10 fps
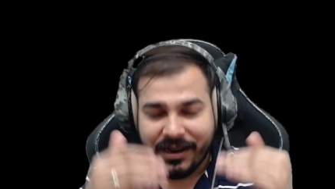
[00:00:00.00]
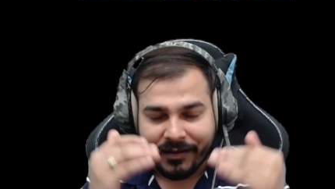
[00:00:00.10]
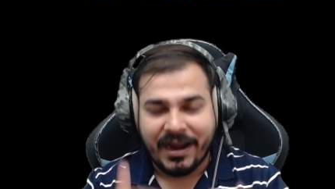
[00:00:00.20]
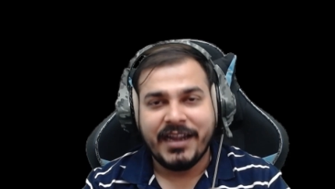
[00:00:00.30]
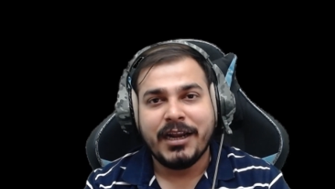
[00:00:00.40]

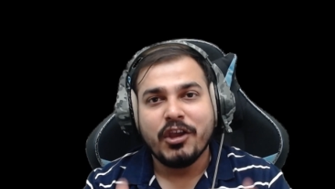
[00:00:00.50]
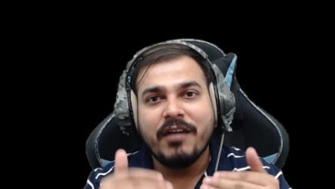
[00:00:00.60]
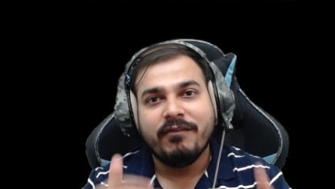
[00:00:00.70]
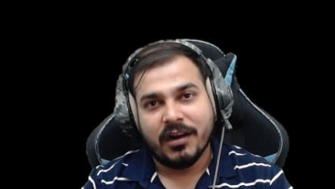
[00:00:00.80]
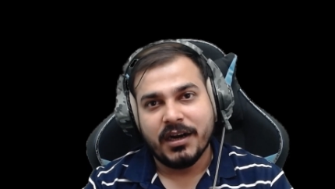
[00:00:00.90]
Right now you
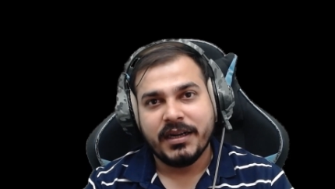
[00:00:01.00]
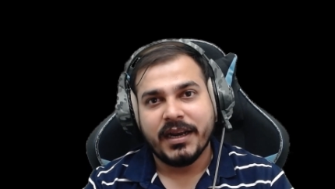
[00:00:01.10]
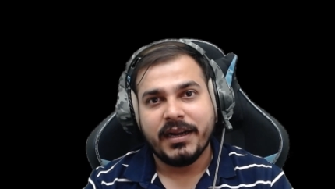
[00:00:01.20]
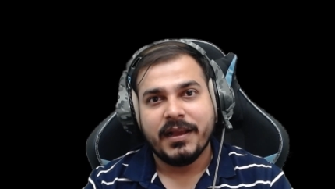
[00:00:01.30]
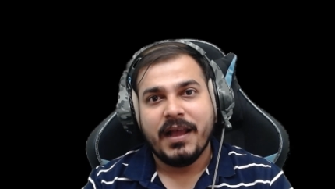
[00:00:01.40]
have learned
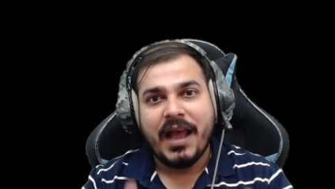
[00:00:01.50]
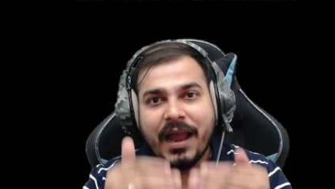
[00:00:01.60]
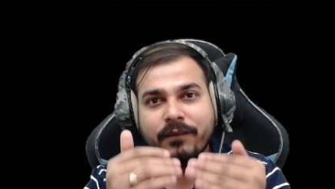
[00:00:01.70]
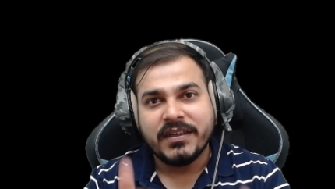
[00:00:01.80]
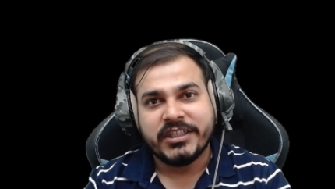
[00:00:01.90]
it,
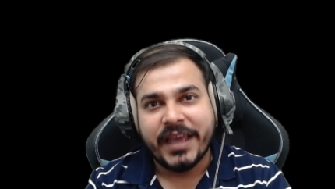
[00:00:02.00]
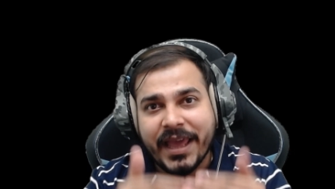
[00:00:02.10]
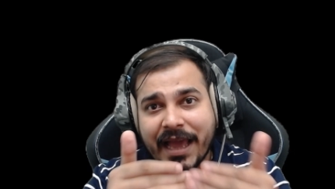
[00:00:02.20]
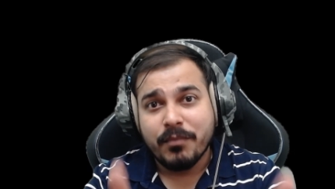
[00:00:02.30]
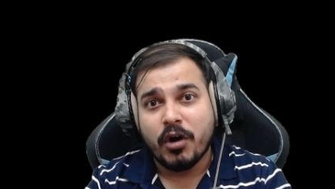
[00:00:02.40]
and which
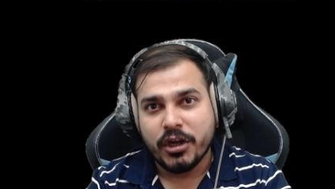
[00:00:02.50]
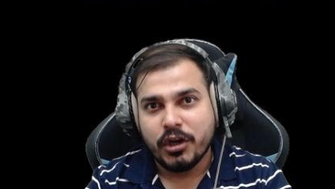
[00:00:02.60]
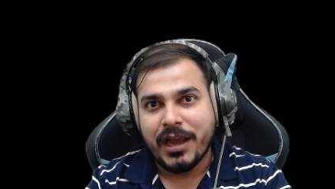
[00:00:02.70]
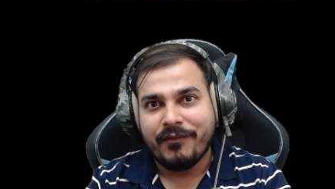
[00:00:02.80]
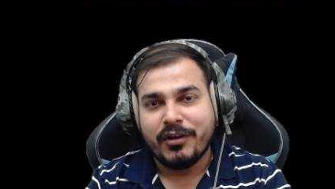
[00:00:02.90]
AI module
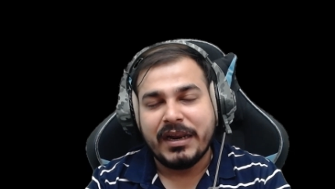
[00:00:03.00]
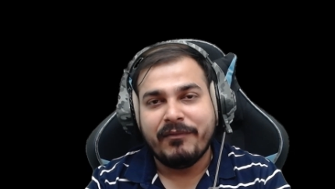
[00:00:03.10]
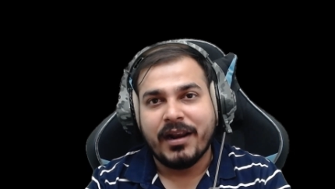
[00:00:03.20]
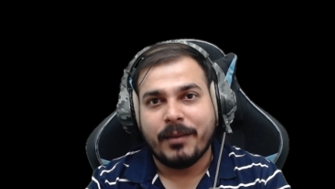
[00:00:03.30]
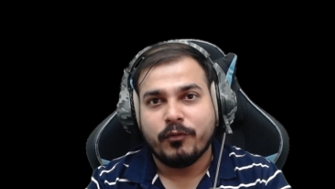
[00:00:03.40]
you have
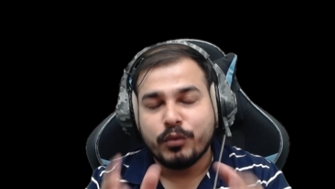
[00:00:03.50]
developed.